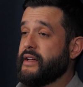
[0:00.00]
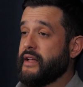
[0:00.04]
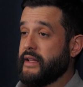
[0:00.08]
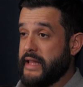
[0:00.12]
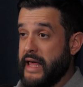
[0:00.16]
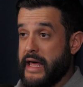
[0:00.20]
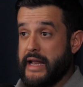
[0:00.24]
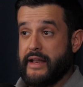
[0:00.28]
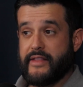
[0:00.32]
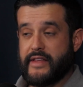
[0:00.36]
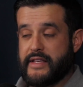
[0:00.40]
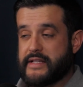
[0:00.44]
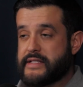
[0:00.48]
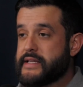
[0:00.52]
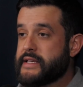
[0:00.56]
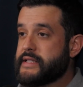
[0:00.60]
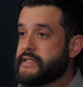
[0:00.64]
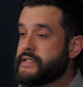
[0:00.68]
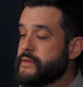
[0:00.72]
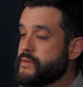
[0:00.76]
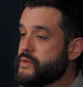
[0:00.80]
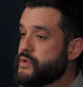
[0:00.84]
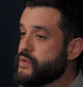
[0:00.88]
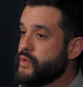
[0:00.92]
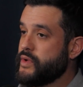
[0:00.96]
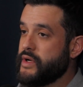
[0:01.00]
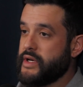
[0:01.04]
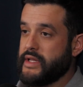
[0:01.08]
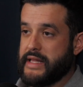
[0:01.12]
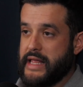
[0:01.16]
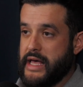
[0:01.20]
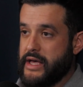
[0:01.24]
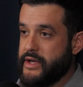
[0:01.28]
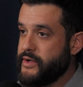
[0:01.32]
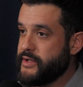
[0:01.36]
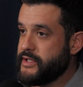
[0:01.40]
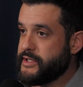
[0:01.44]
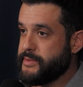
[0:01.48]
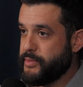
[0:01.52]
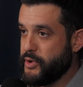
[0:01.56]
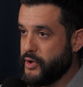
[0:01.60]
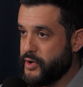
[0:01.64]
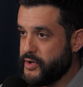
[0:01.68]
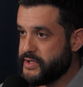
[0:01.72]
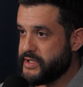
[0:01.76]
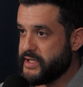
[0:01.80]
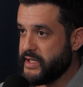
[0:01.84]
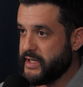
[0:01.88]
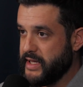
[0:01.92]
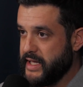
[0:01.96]
a lot of these systems will allow you to
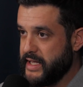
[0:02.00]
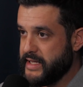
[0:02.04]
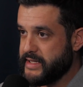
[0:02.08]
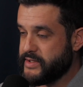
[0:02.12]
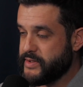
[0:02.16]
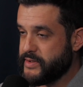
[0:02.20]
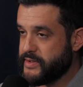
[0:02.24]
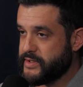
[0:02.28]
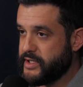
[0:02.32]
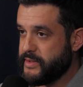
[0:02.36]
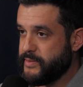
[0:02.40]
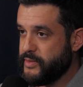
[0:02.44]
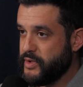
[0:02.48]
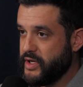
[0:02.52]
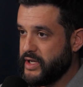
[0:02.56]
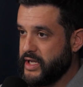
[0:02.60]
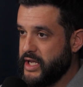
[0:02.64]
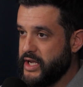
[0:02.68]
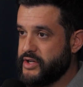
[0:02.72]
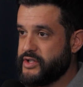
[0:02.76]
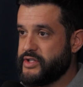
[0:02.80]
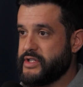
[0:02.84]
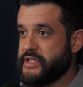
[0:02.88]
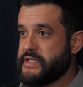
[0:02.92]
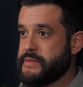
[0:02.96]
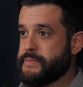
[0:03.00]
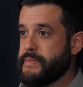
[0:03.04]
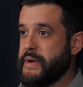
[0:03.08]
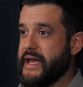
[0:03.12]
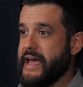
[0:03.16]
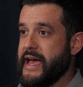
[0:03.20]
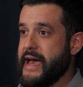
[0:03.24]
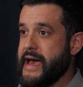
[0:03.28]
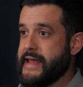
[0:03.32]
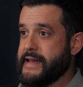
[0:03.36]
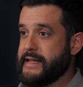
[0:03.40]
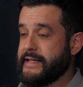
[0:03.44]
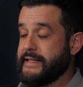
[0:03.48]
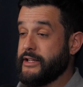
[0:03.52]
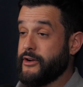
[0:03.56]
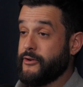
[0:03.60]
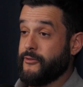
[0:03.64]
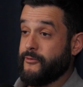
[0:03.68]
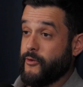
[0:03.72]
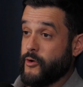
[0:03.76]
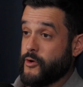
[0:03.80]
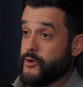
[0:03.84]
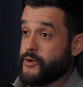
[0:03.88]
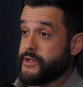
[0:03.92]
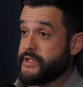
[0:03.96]
personalize those communications by adding their
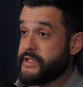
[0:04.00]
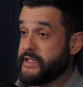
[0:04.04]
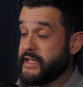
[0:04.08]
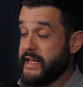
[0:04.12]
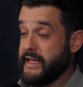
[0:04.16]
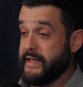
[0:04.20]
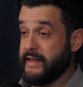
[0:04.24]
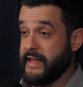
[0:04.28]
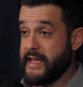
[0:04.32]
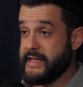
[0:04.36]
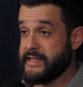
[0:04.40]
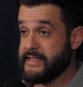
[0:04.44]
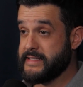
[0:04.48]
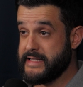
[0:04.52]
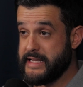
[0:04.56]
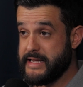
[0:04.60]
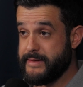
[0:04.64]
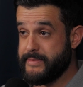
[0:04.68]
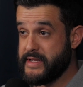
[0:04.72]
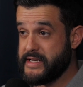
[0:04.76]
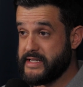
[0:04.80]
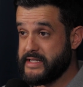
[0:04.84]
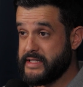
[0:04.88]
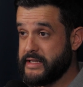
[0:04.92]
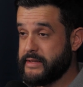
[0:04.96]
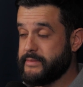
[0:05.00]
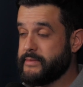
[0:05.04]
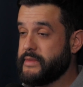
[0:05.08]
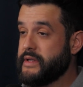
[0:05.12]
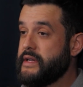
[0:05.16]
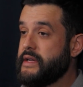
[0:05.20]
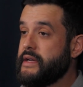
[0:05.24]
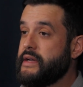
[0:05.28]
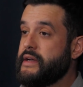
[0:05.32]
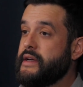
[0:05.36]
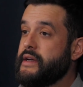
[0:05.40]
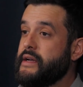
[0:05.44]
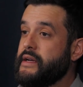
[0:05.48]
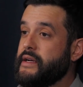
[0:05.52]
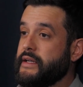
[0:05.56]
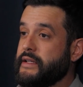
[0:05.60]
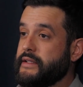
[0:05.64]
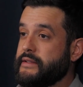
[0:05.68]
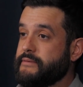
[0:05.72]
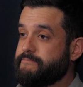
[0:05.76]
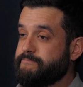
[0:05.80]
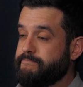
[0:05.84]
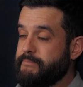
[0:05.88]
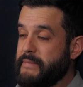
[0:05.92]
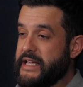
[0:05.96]
first and last name into them,
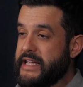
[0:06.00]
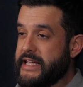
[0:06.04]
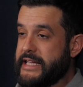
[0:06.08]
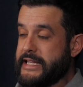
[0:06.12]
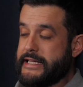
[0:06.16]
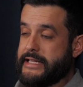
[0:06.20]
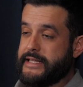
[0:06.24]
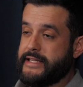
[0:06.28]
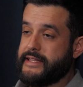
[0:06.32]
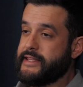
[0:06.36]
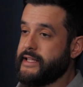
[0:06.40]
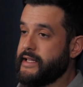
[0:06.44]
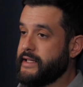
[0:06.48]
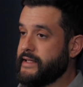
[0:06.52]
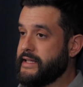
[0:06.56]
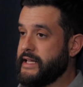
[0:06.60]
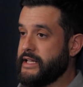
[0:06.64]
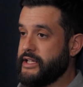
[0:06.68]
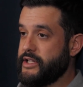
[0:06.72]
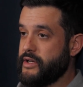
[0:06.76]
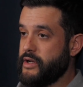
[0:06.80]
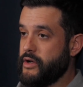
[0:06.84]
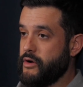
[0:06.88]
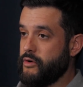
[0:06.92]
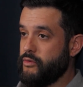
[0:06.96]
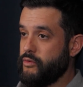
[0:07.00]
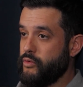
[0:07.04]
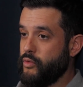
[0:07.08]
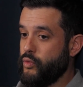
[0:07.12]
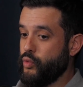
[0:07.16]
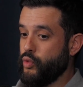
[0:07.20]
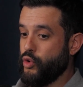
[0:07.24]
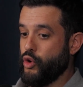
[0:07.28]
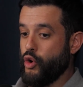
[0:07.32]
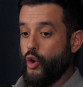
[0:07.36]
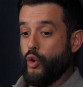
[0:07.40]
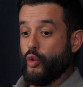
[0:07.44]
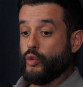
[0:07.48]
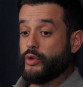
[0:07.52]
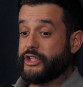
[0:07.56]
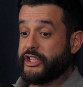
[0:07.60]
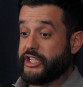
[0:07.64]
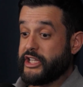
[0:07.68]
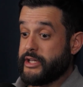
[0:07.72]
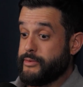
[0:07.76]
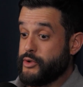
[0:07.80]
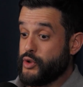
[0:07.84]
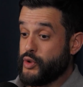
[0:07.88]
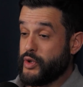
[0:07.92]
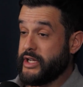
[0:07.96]
making you think that, we're only
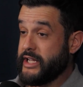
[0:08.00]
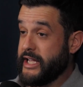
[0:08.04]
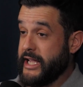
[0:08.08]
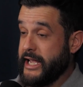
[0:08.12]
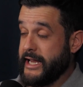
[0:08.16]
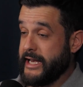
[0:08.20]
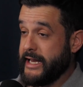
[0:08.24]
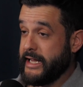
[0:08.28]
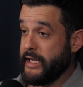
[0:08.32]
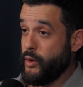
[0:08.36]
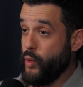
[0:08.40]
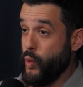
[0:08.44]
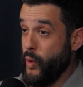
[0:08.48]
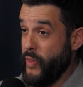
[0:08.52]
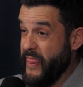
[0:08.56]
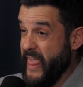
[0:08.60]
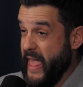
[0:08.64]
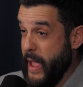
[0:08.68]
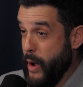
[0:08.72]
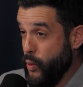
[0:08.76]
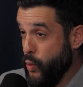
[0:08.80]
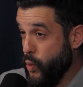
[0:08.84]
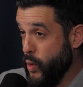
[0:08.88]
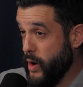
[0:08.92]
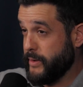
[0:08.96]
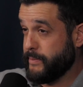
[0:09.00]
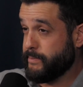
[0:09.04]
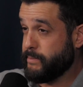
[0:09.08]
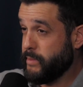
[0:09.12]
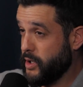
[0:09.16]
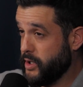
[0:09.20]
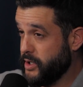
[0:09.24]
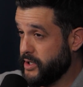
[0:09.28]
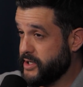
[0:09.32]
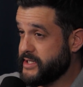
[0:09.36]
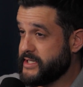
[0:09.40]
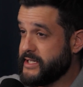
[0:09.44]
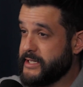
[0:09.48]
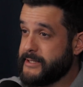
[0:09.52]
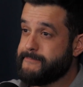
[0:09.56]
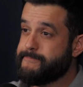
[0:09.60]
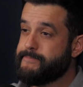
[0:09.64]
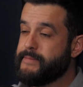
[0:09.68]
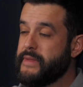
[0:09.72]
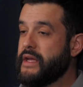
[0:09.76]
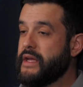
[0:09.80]
communicating with one person,